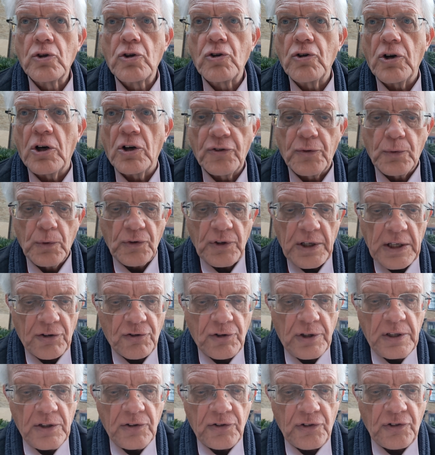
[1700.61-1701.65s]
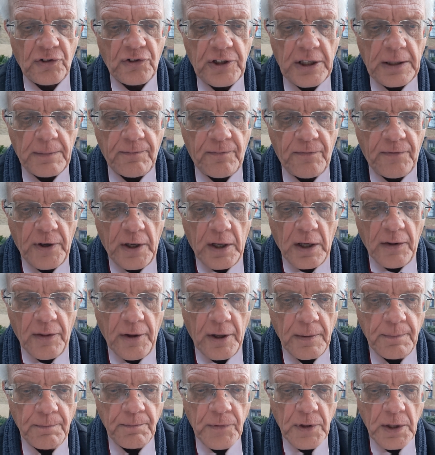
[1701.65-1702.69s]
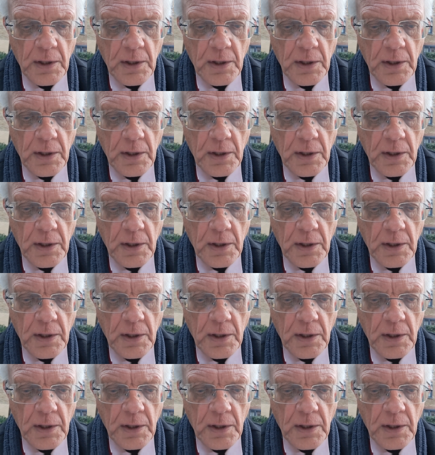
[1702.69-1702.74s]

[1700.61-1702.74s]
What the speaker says: Cross was actually his stepfather.